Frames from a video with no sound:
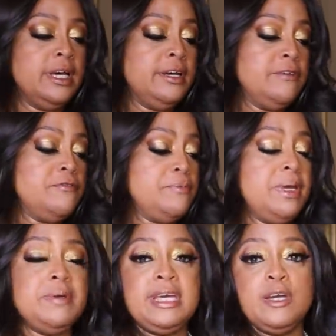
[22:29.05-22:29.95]
of
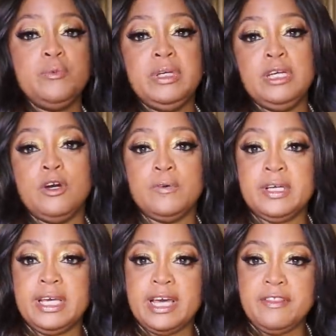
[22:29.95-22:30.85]
maybe, can we go
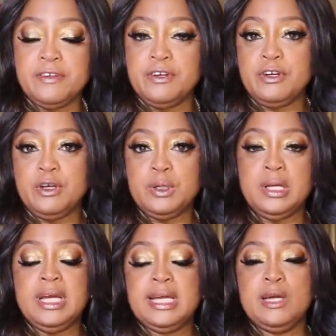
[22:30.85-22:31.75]

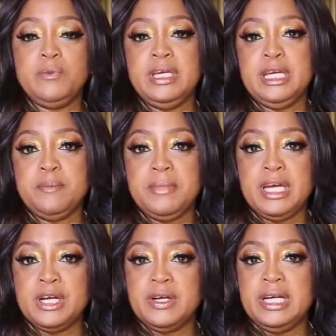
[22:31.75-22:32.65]
together? Can we get
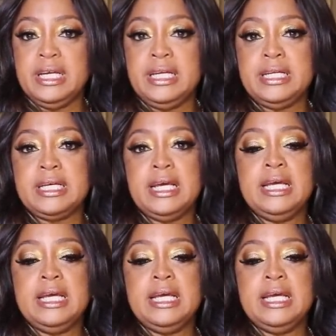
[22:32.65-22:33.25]
married?